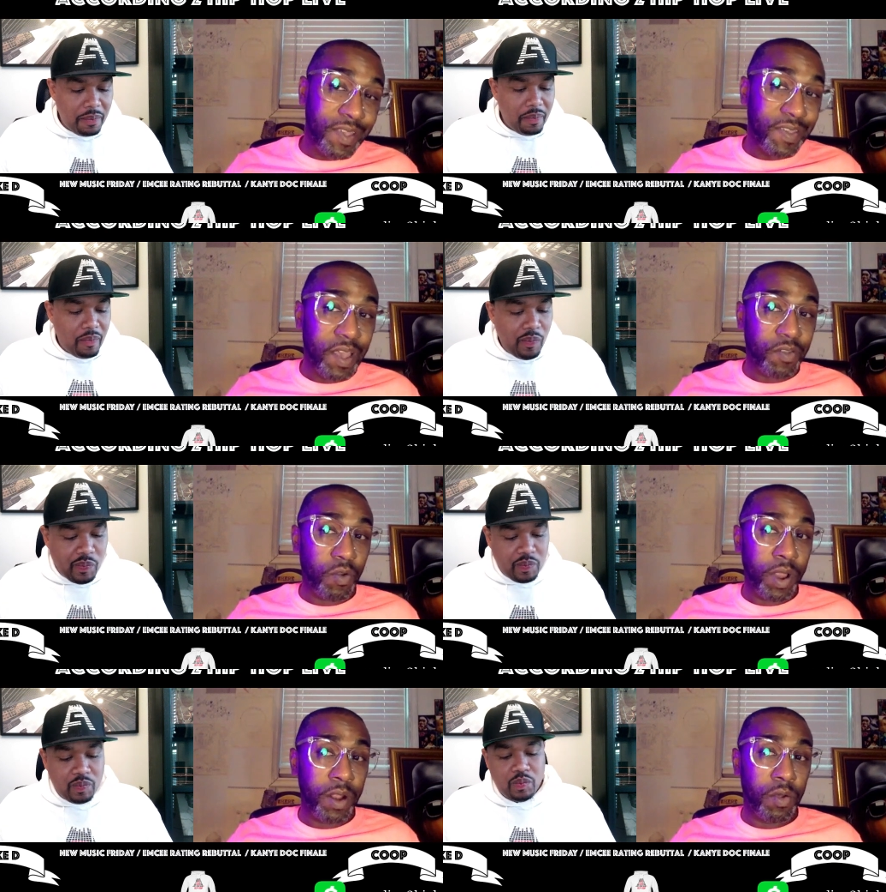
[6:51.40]
Speaker 1: because he
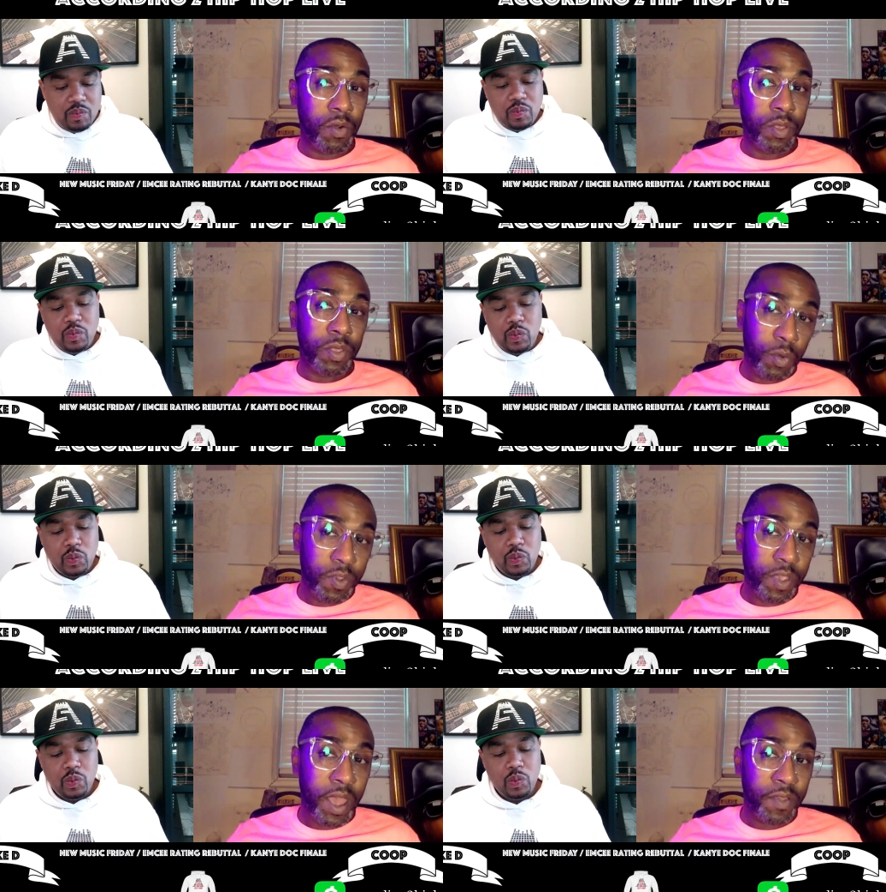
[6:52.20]
sounds great
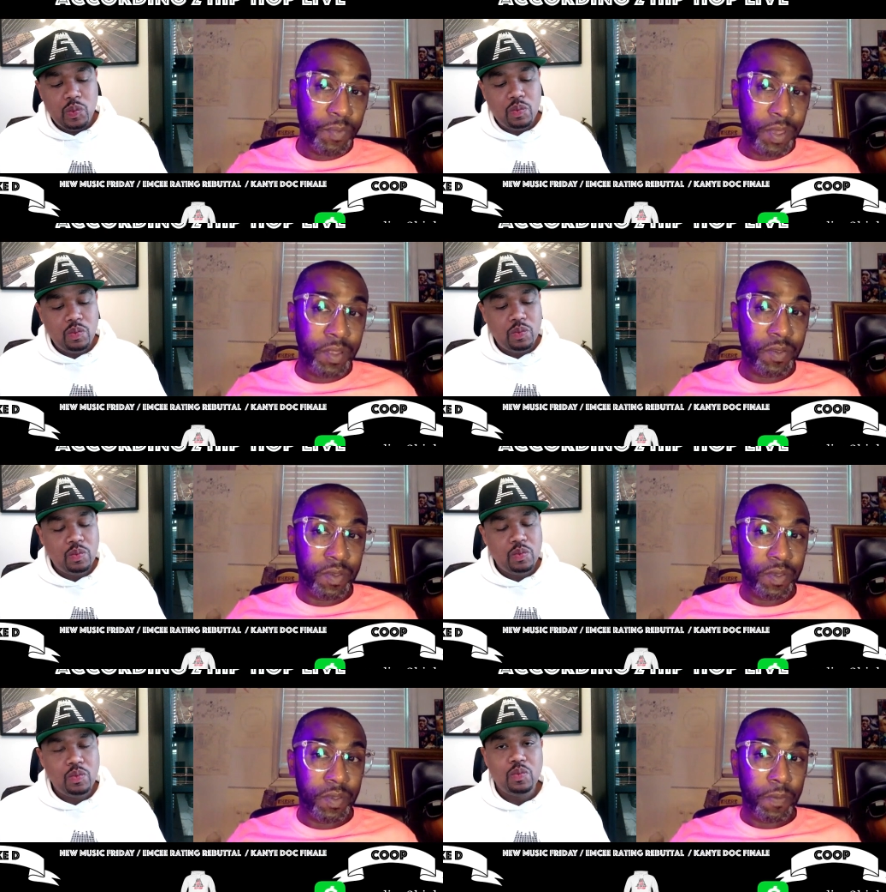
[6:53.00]
on those guys'
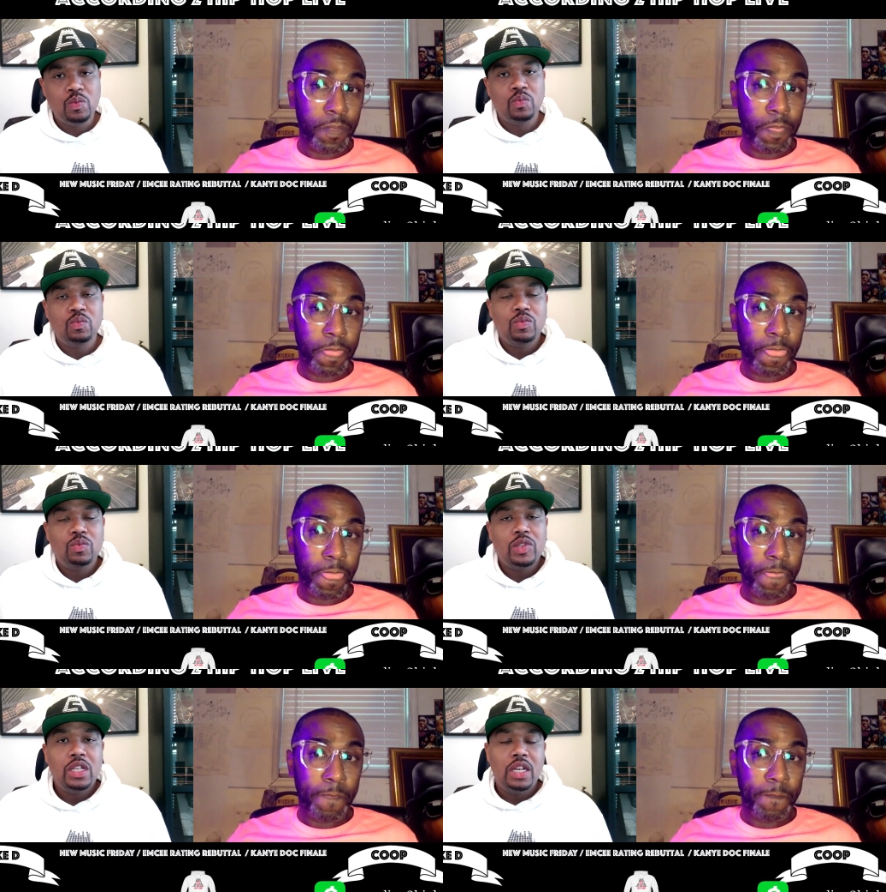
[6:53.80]
beats.
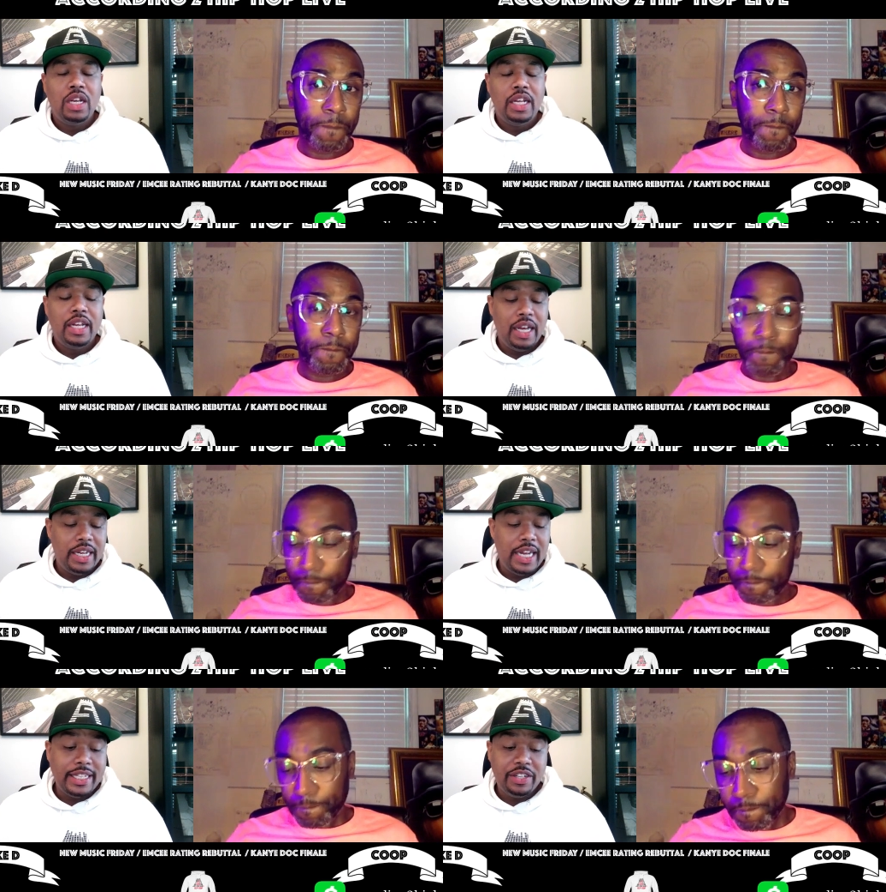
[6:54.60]

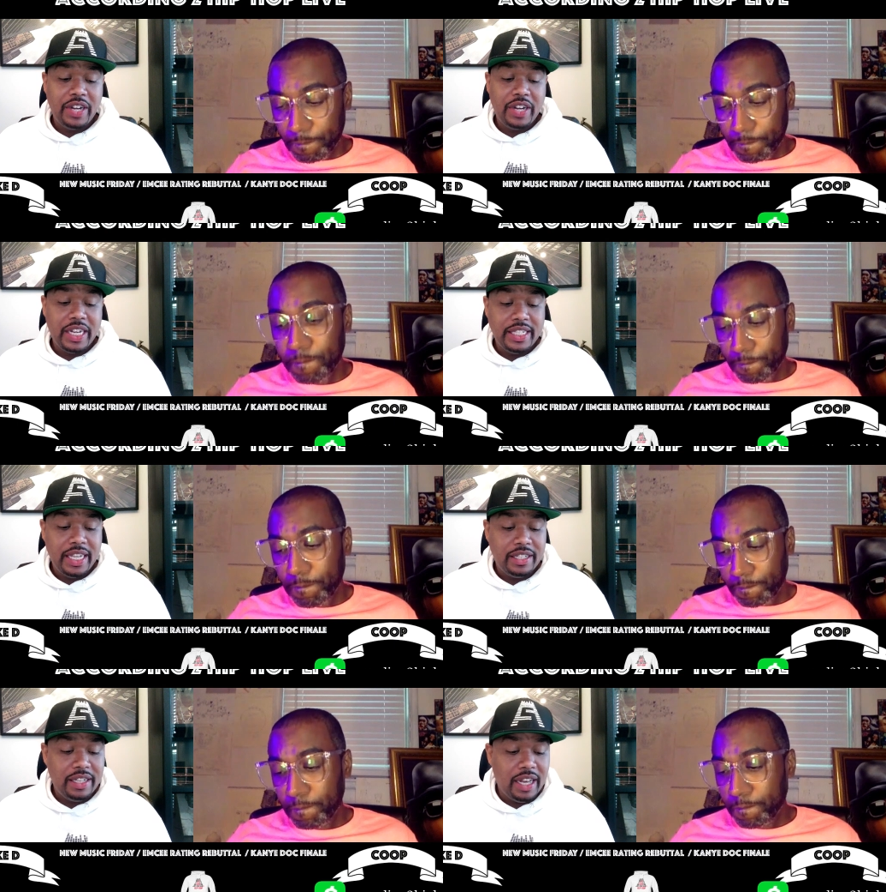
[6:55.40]
Speaker 2: Nas the Great
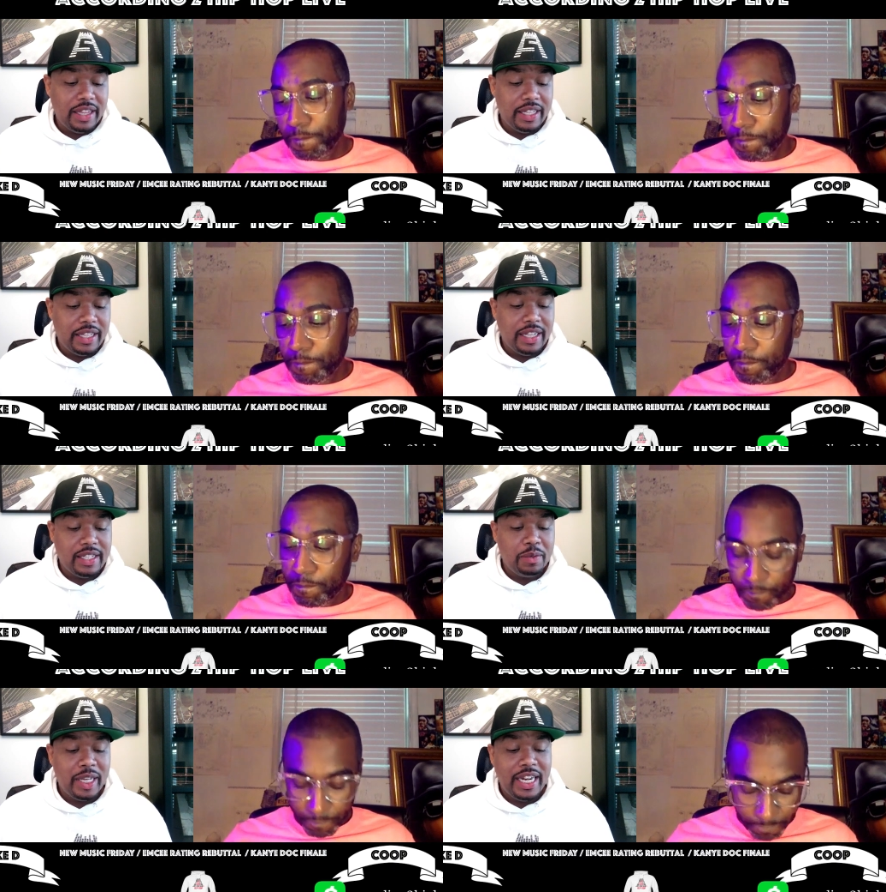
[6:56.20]
says, "Do y'all think
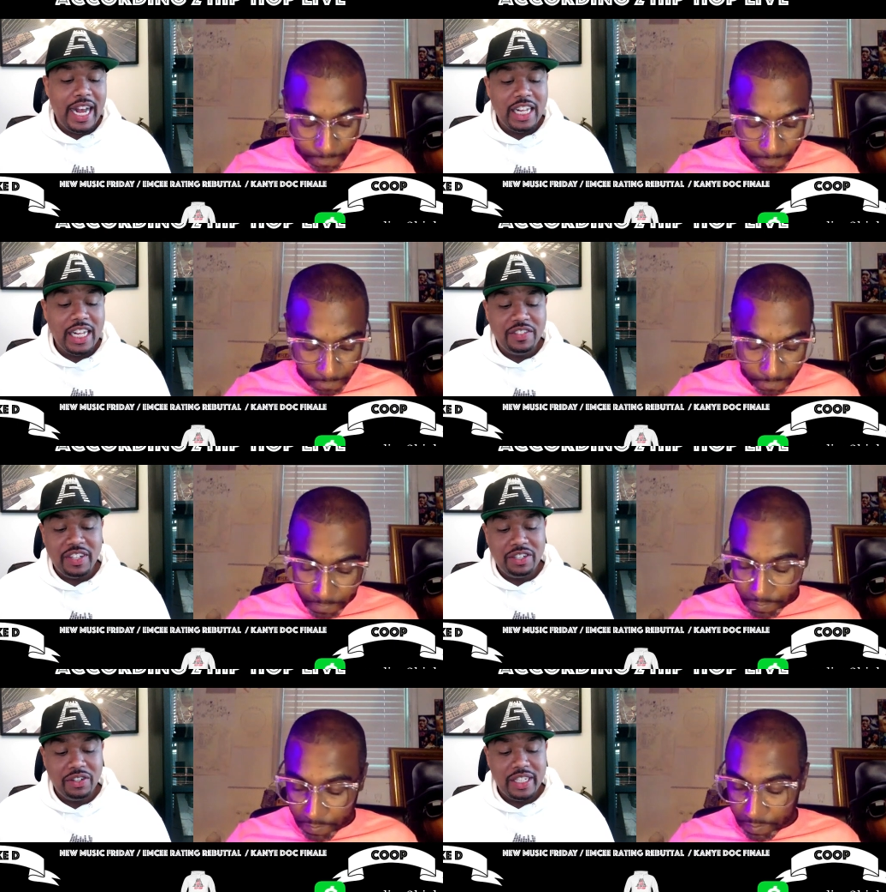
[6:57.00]
there's going to be a Nas
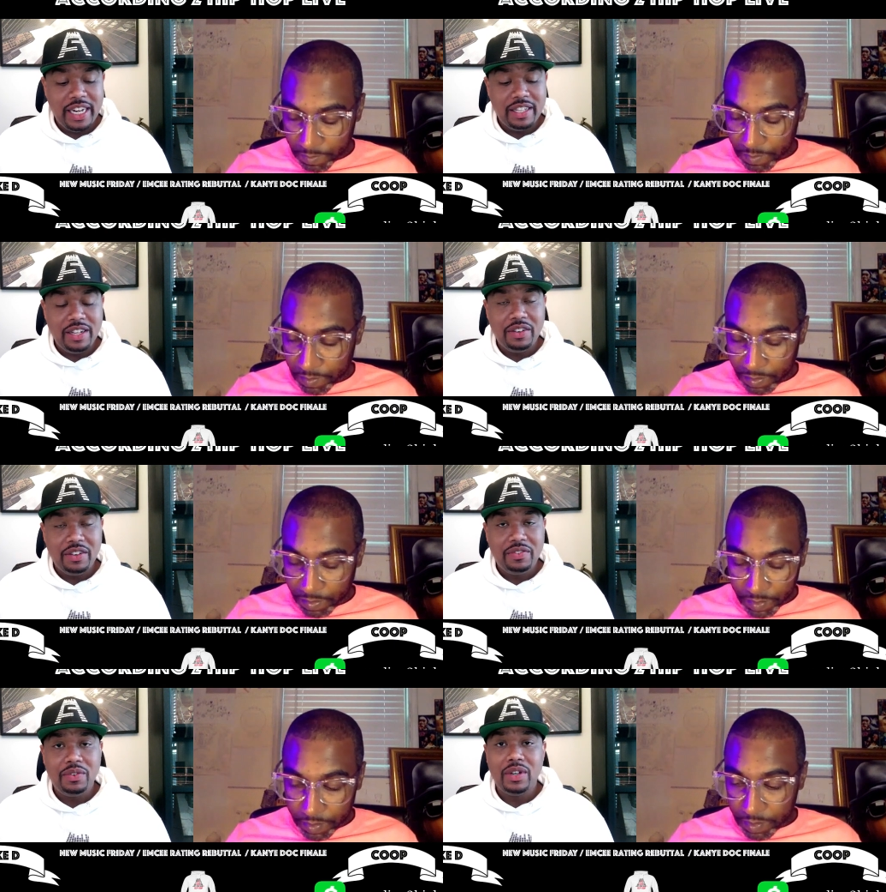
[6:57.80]
feature on Tana
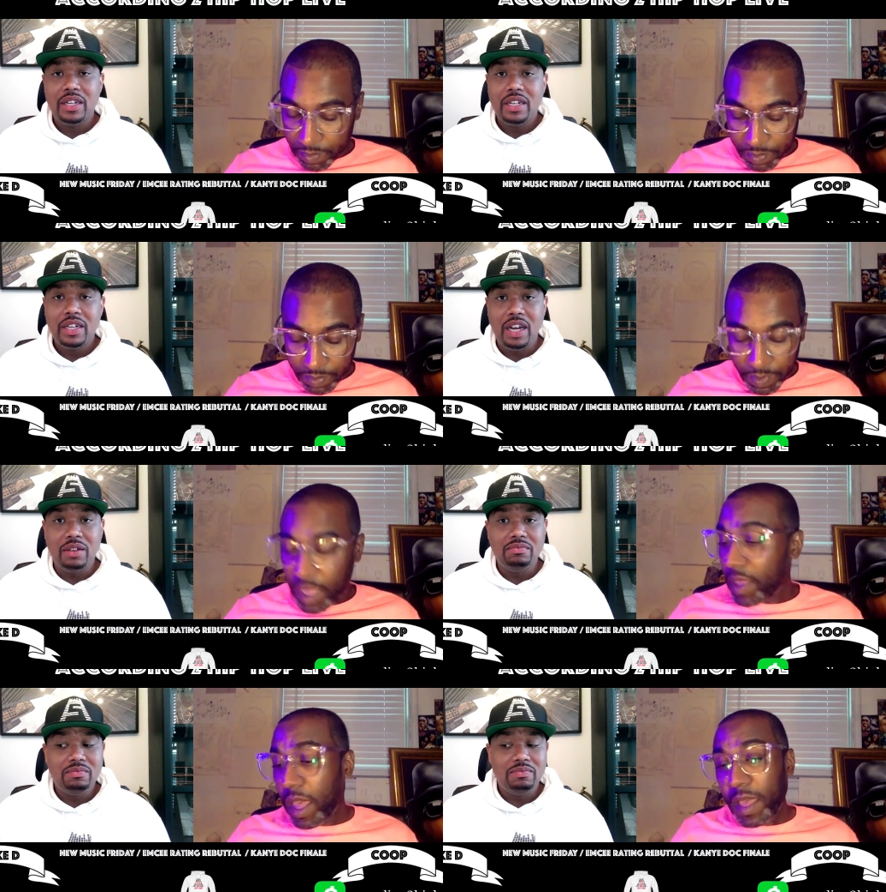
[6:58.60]
Talk 4?
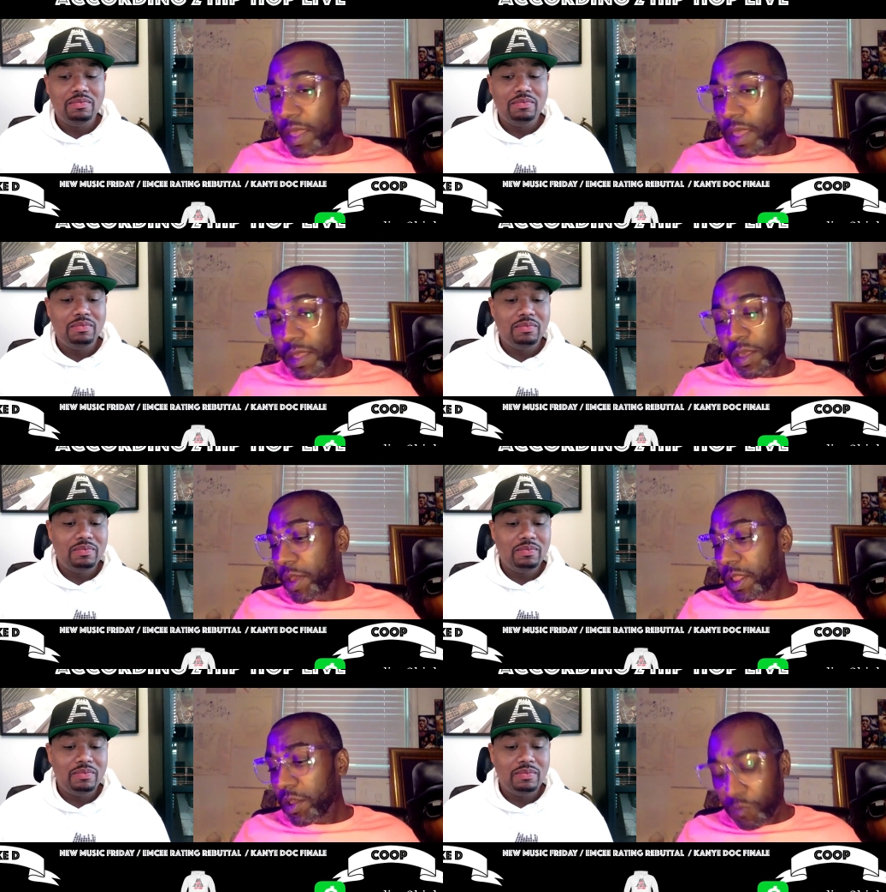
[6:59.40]
No. Hey,
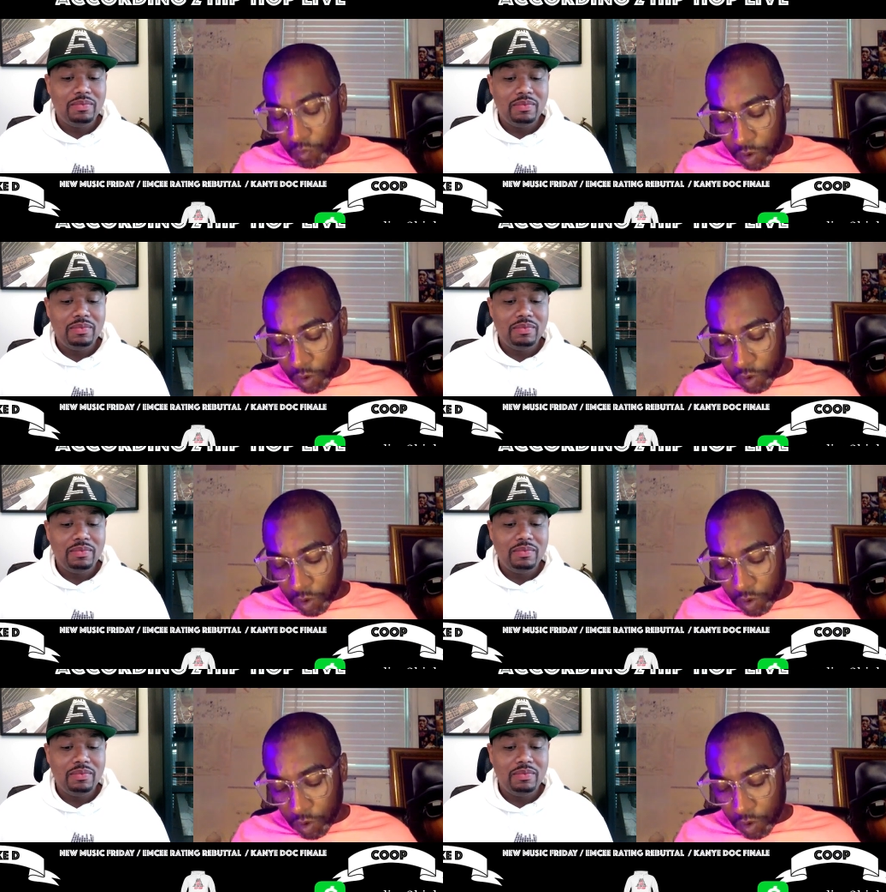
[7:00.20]
Speaker 1: go ahead and